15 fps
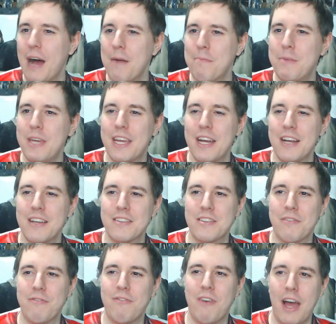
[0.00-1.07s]
"Because
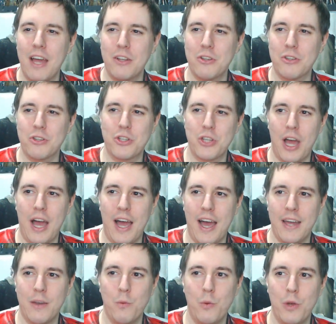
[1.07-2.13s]
the final
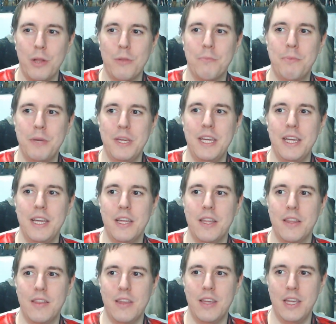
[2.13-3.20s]
shot will be
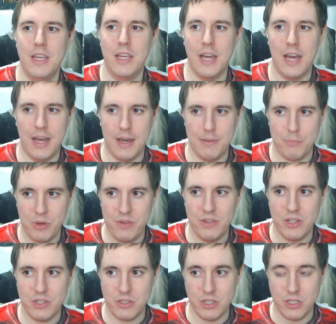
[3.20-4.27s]
the
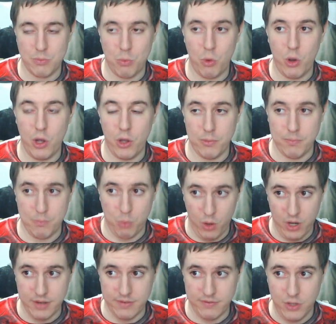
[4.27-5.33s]
previously spoiled
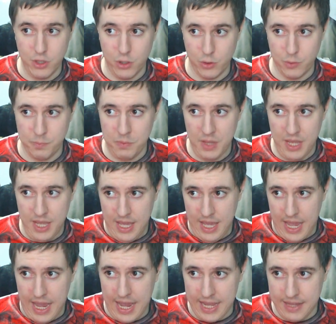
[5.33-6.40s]
point of view,
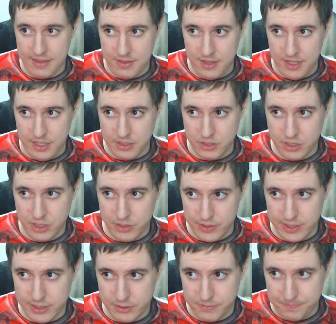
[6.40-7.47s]
and the
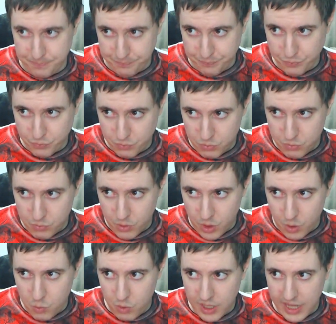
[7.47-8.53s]
series
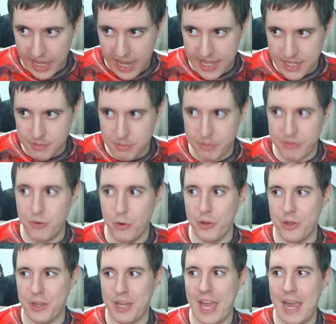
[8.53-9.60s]
will end
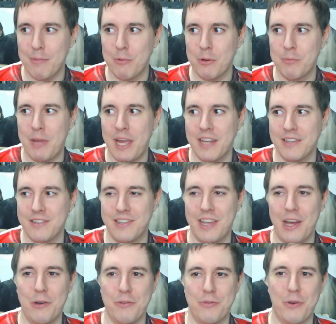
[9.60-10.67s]
before the camera pans
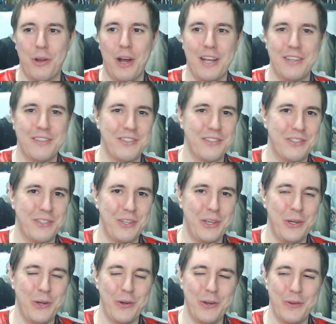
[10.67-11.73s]
out for us to
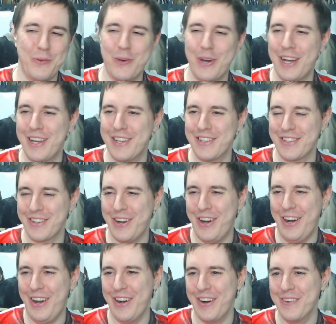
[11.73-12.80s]
see who it was."
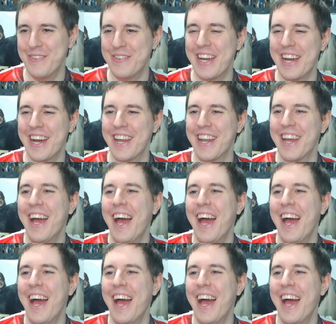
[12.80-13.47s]
Oh, man.